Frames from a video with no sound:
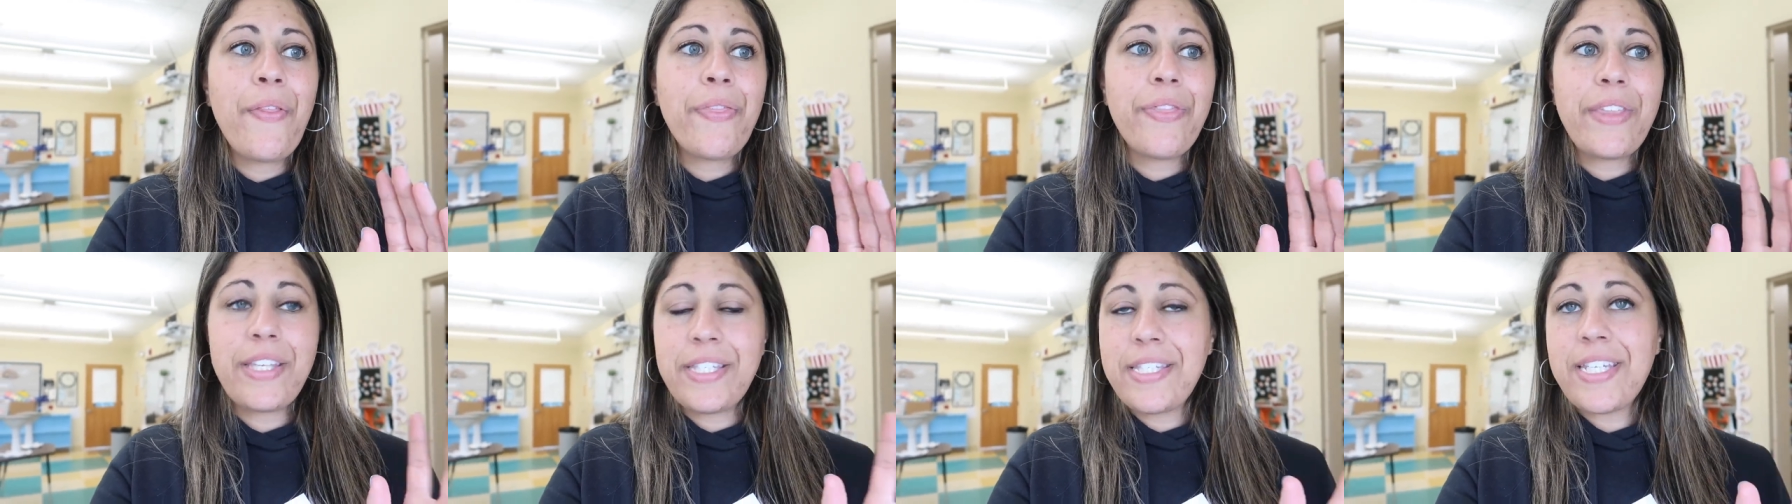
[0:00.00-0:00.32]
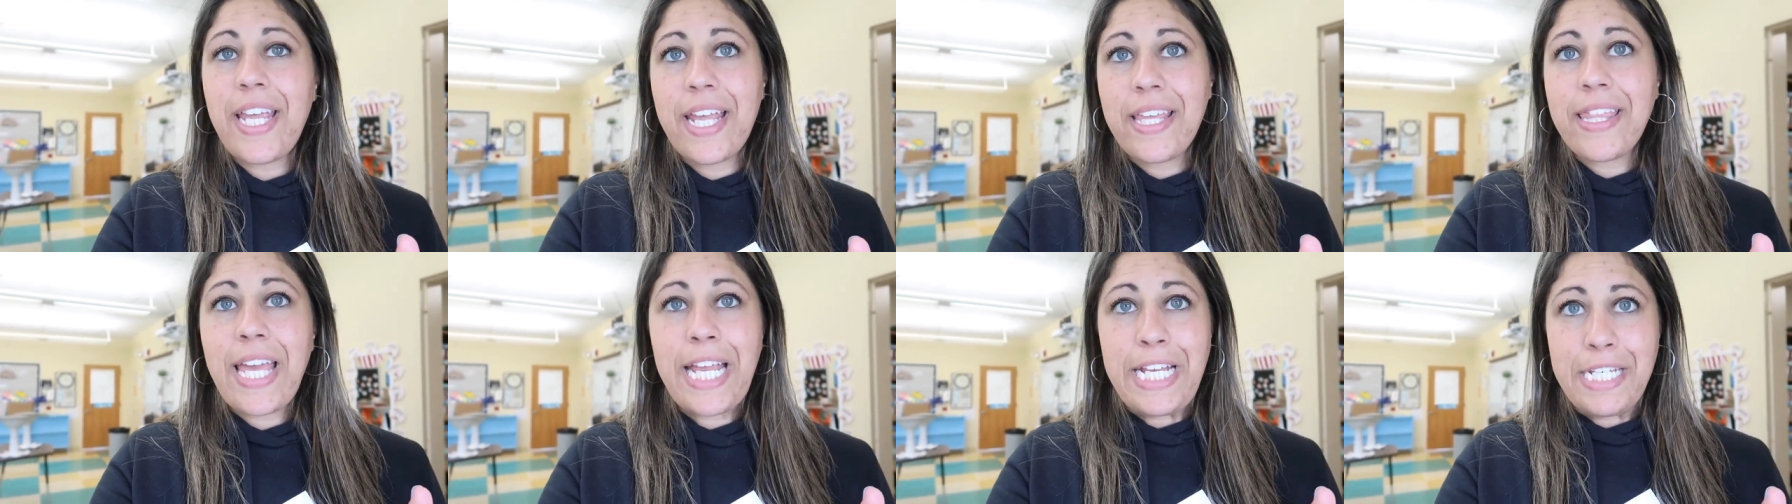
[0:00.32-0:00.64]
the
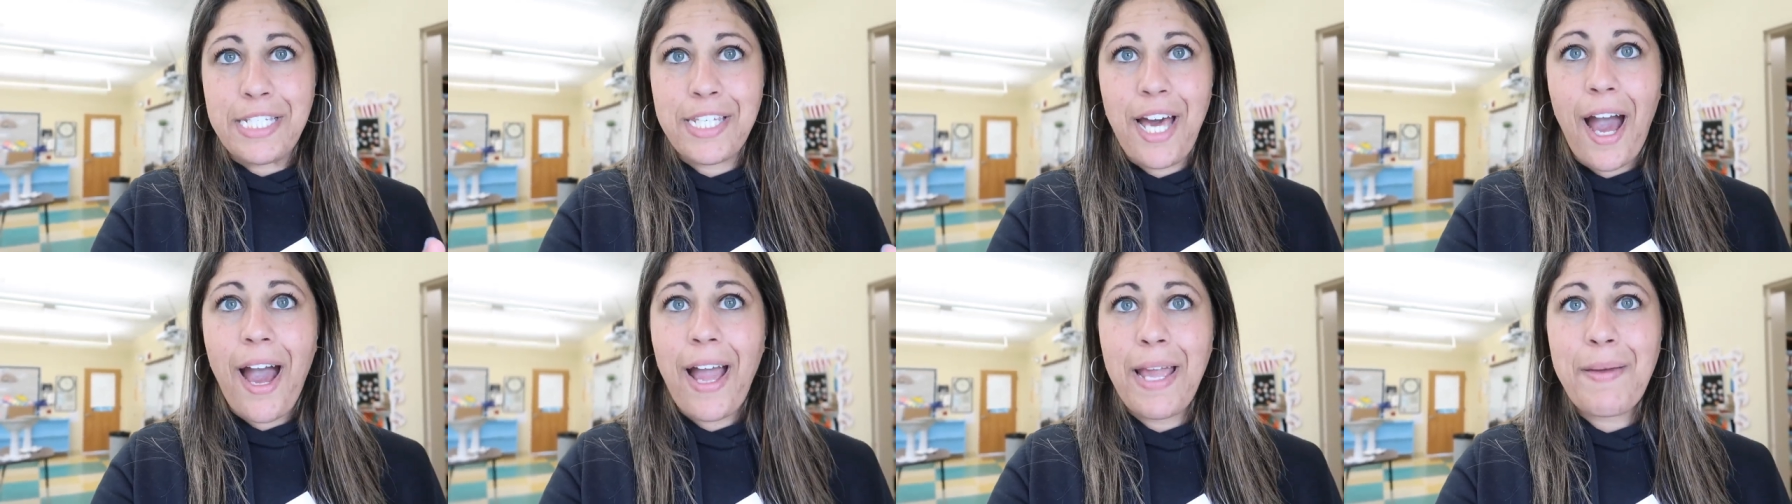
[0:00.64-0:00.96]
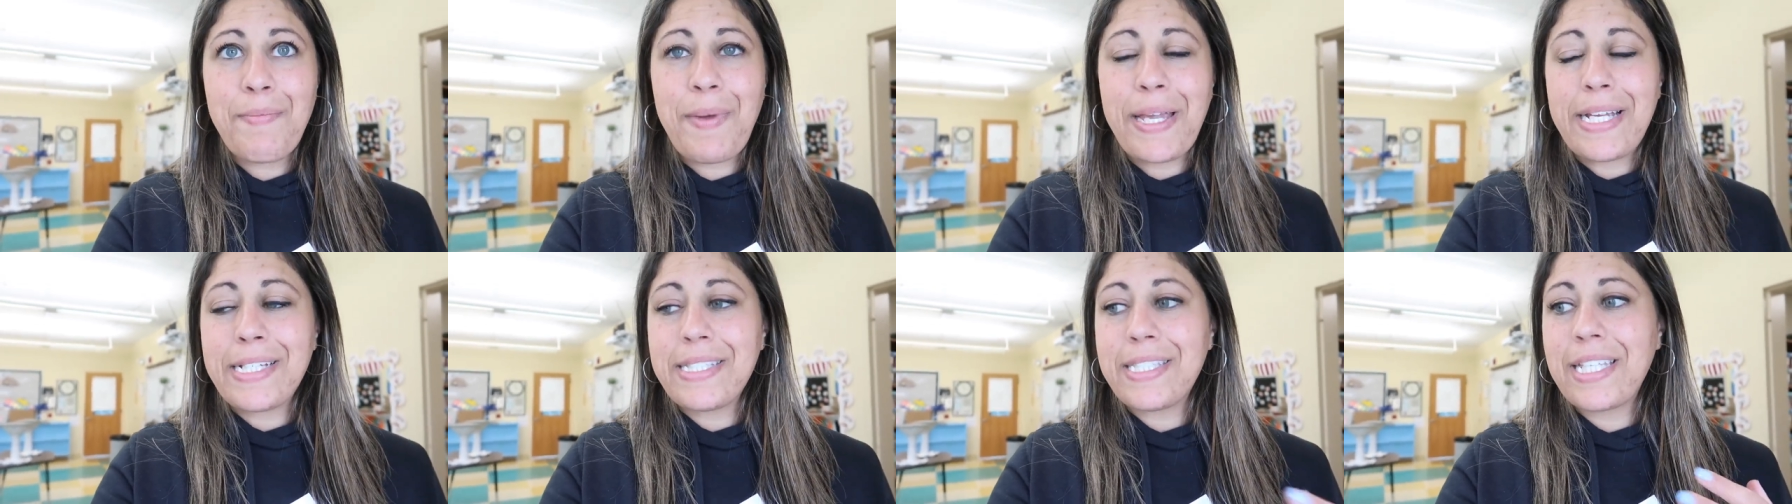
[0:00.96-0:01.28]
day they die,
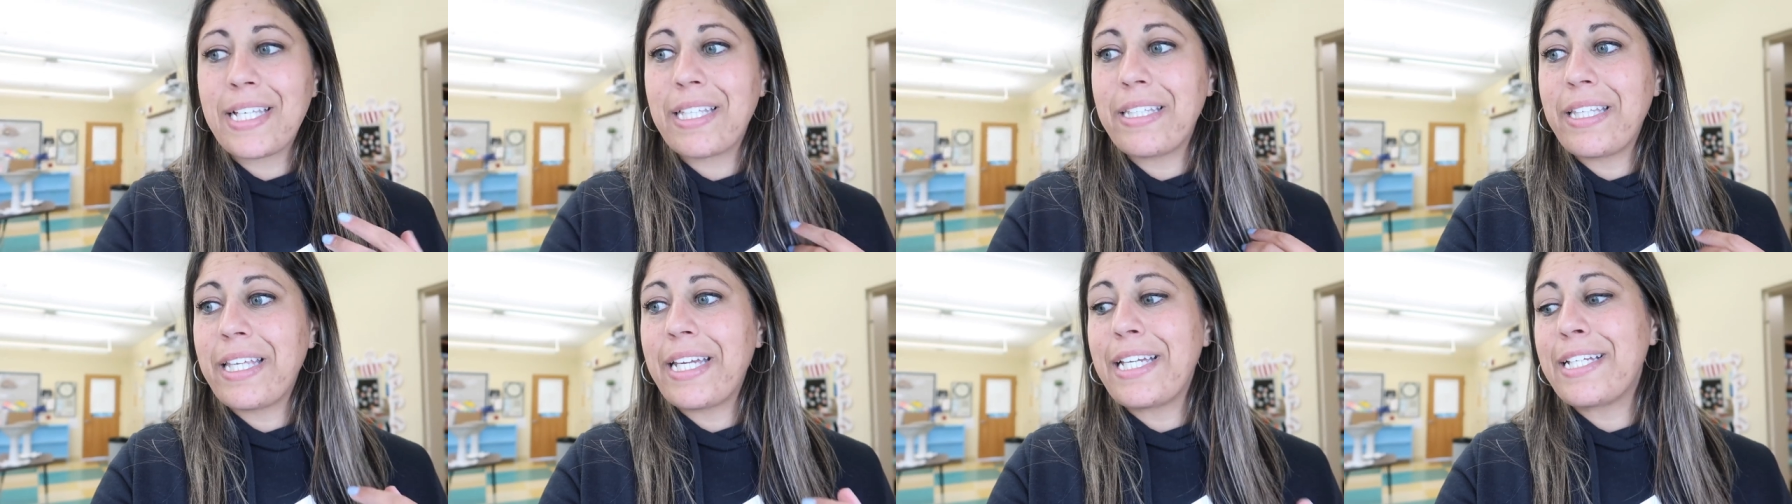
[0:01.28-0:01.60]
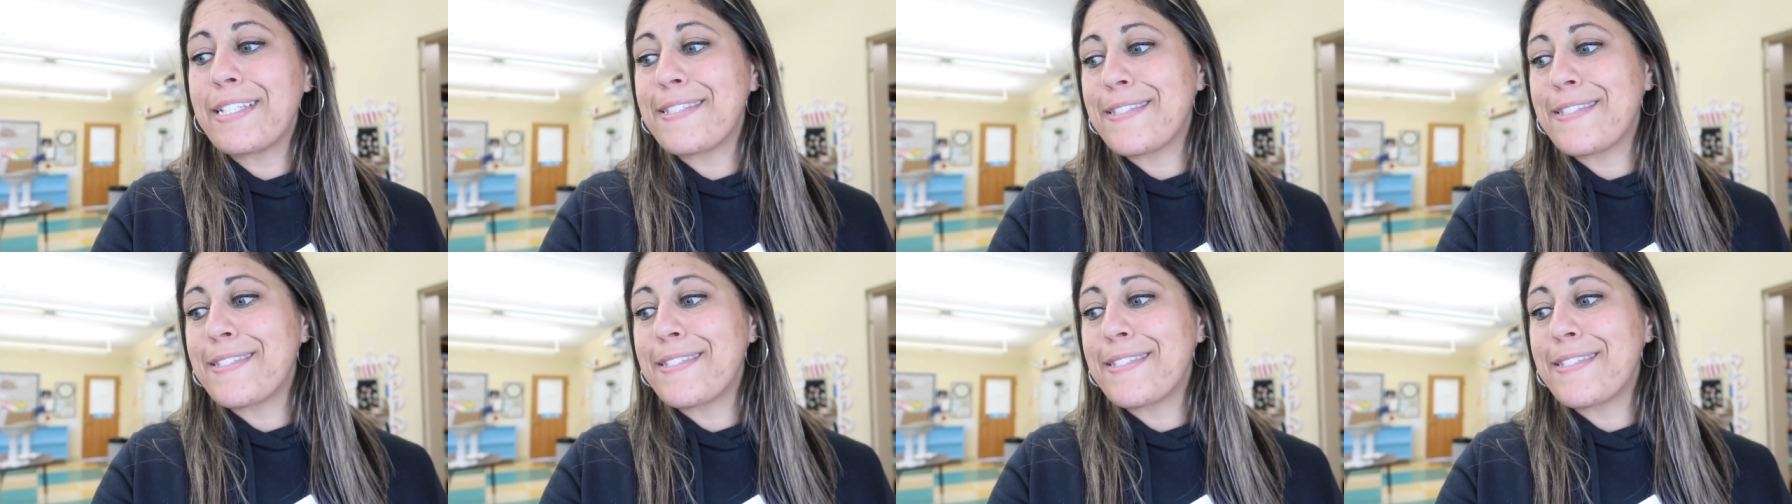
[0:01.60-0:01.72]
basically.